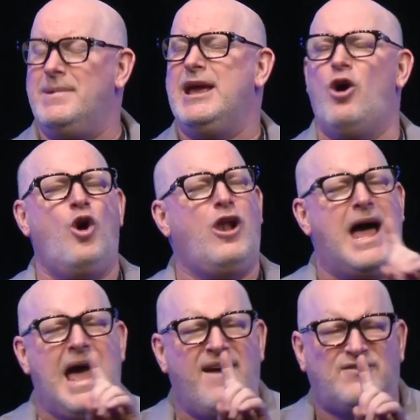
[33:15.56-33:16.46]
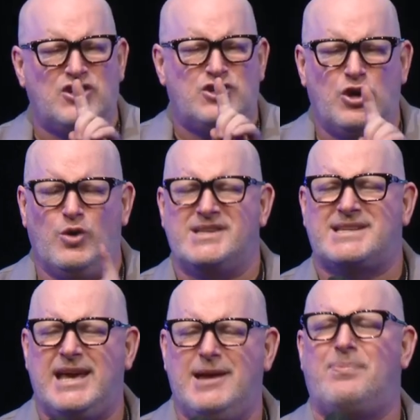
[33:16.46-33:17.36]
me. All I have to do is
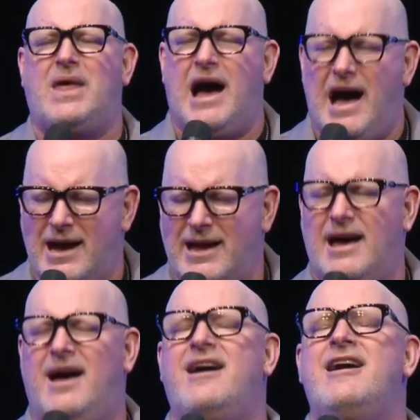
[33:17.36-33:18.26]
keep the hunger